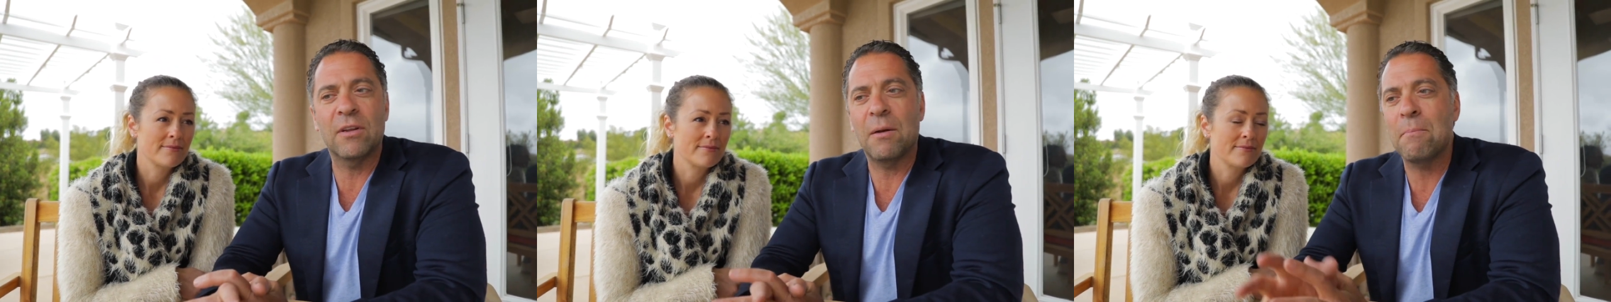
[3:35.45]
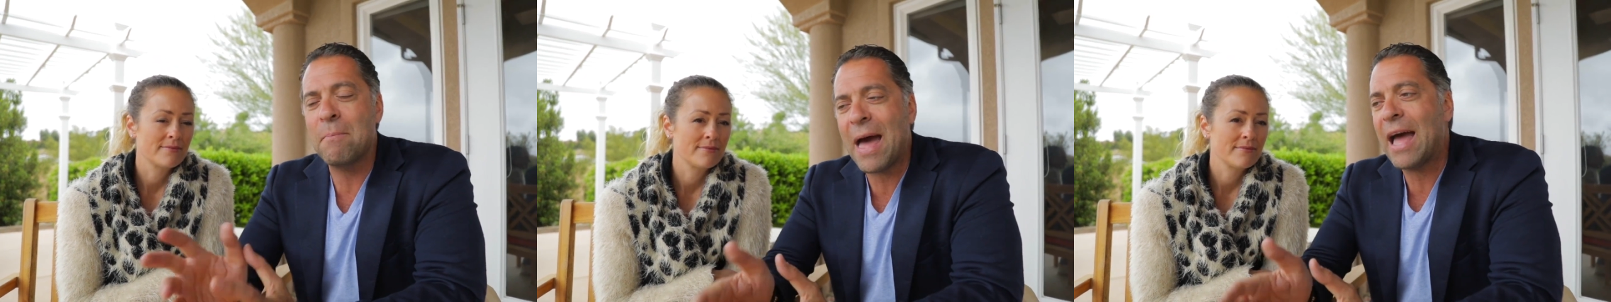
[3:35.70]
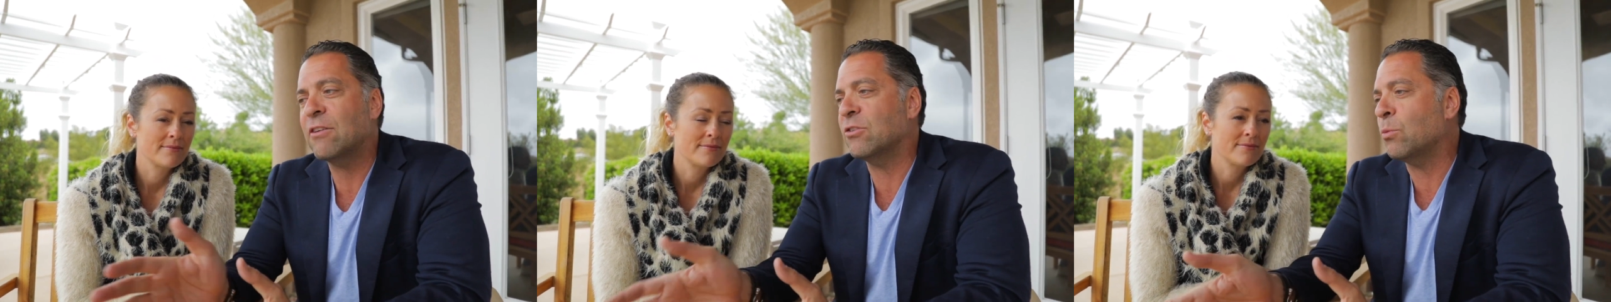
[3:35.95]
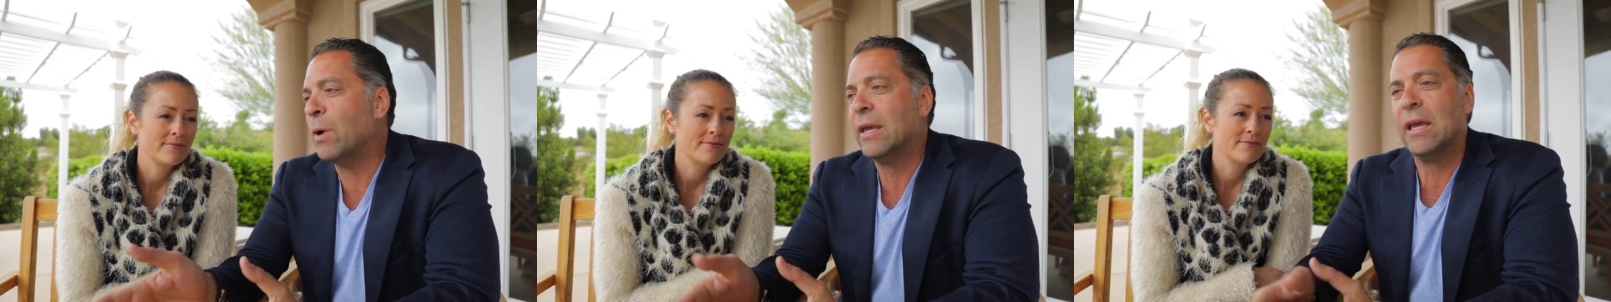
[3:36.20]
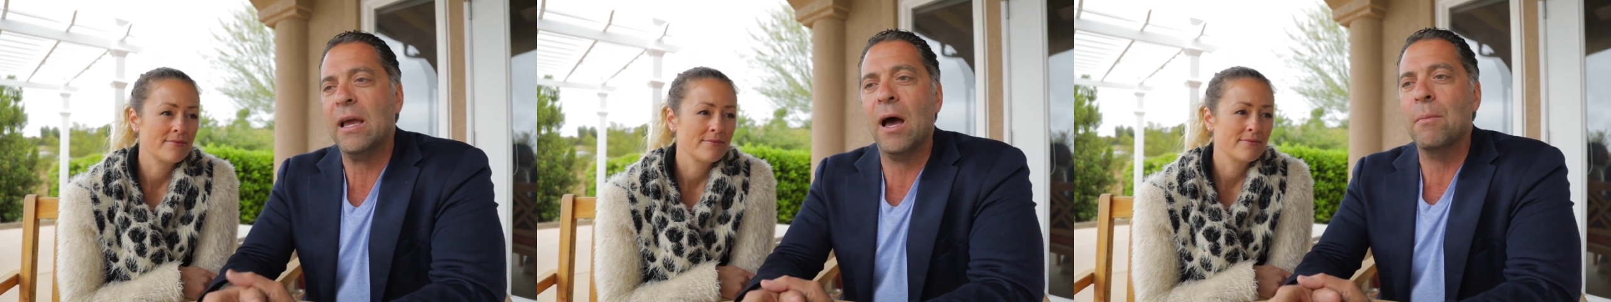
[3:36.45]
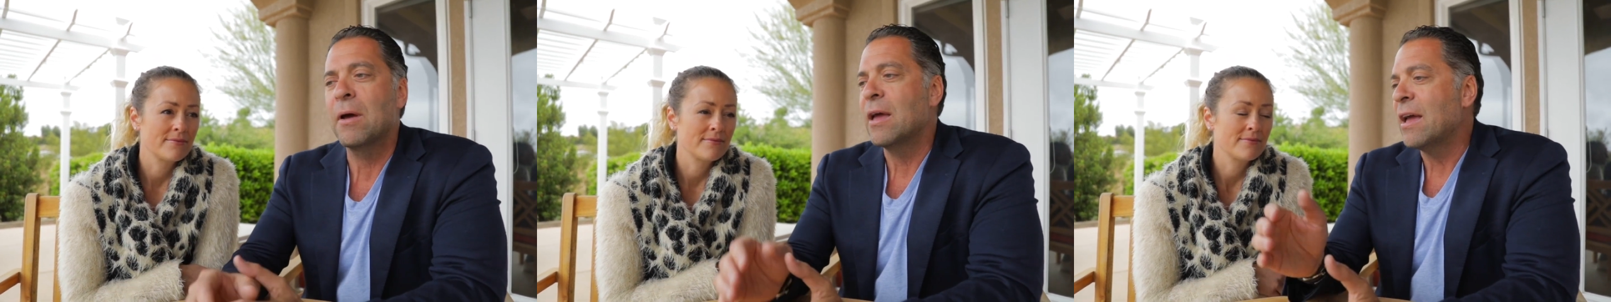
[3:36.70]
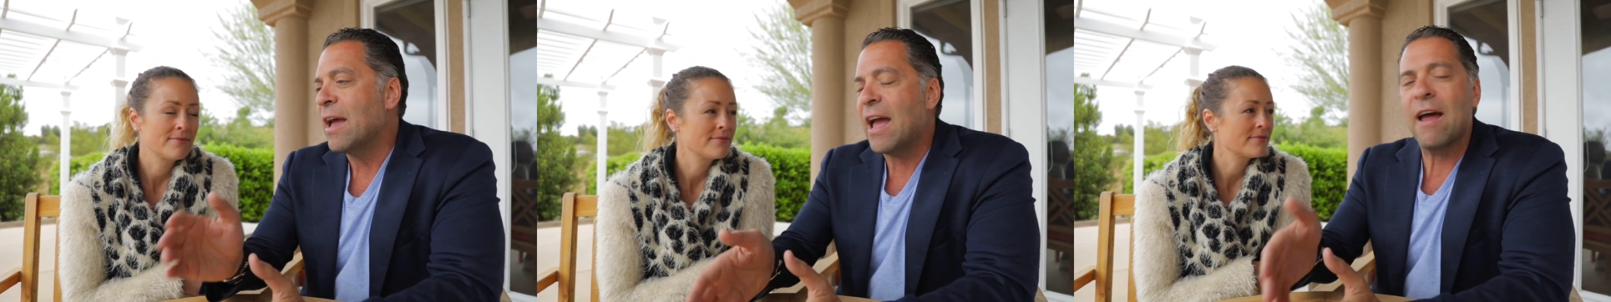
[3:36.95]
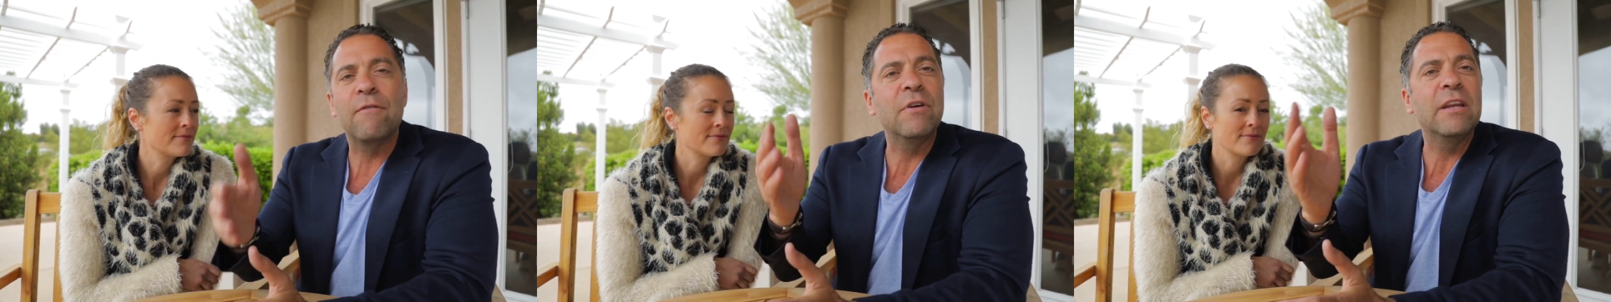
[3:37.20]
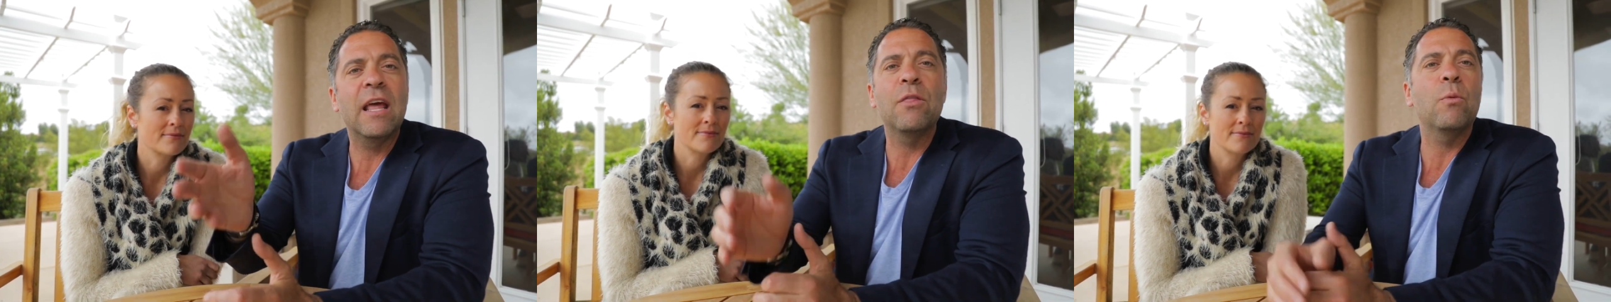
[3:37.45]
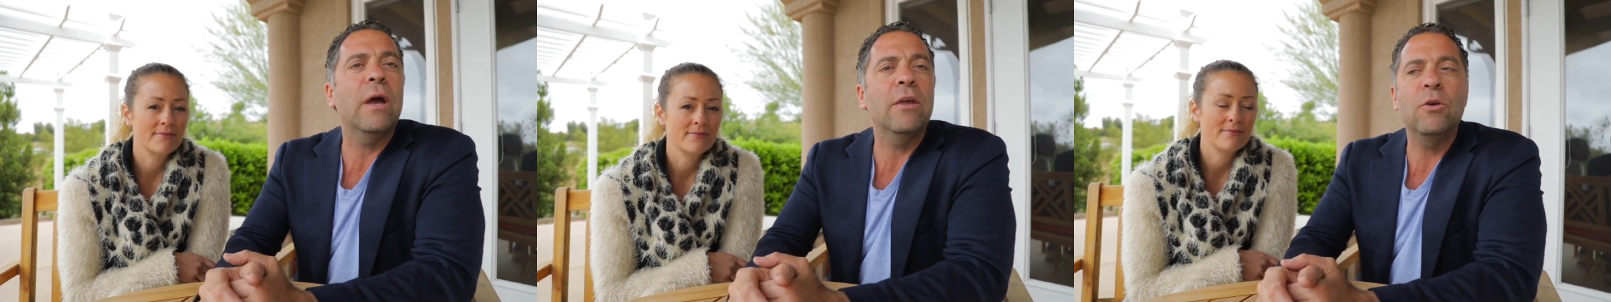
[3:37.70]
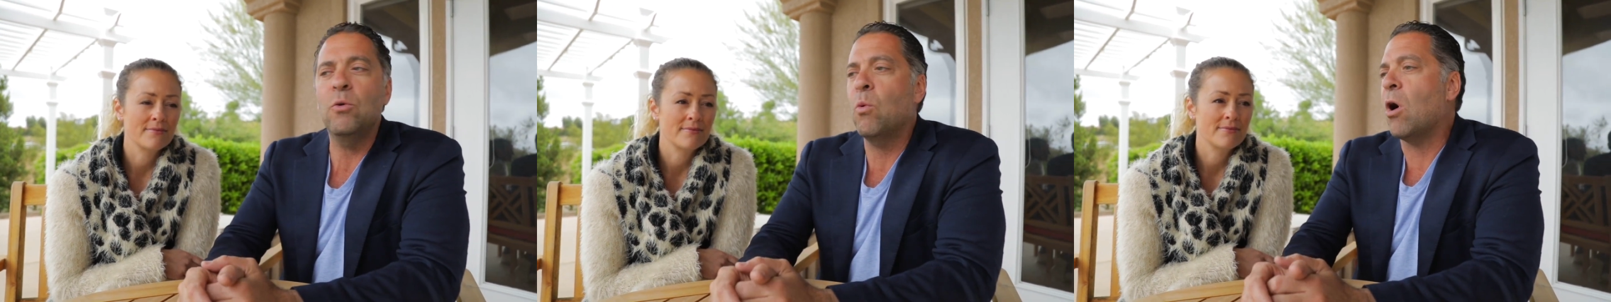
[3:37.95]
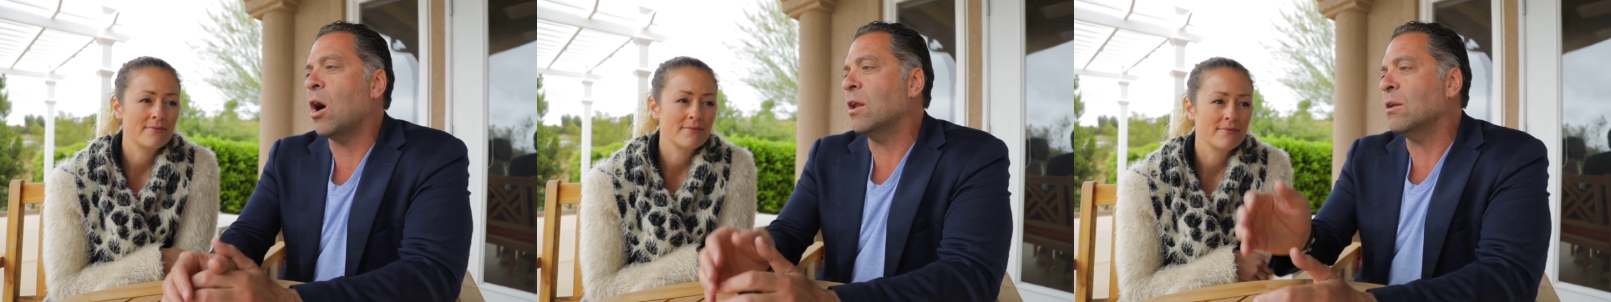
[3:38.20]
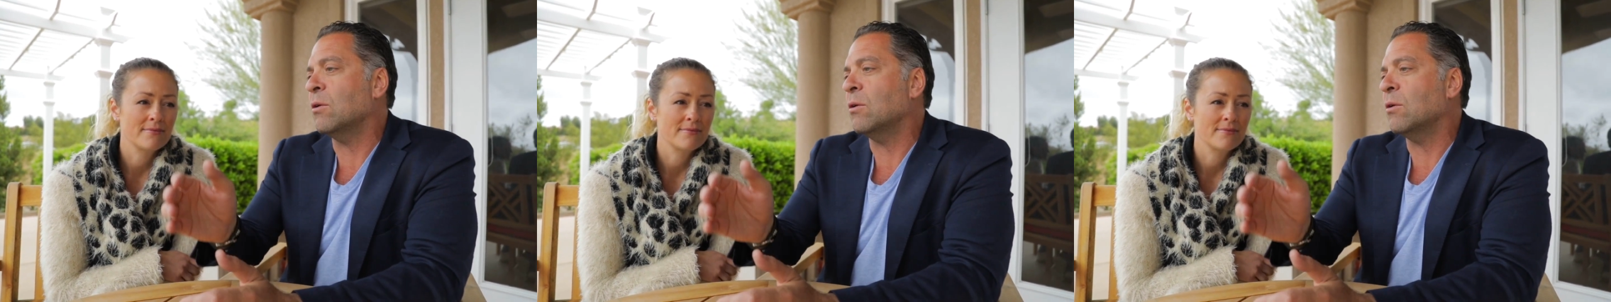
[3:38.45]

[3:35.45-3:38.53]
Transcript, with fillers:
Speaker 1: And imagine waking up every day the way you want,